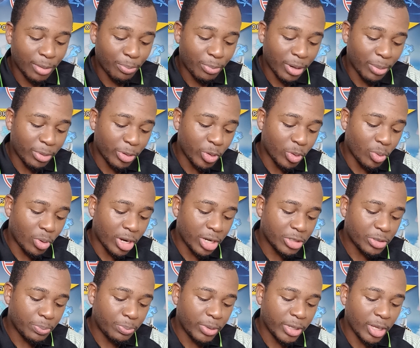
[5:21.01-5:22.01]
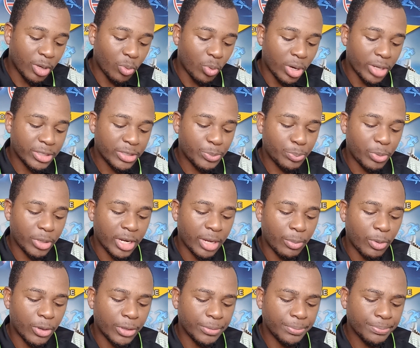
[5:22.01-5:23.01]
probably don't want to play one spinner,
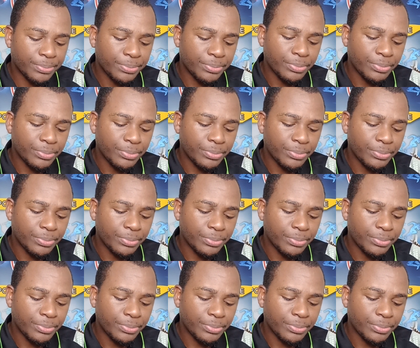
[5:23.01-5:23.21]
but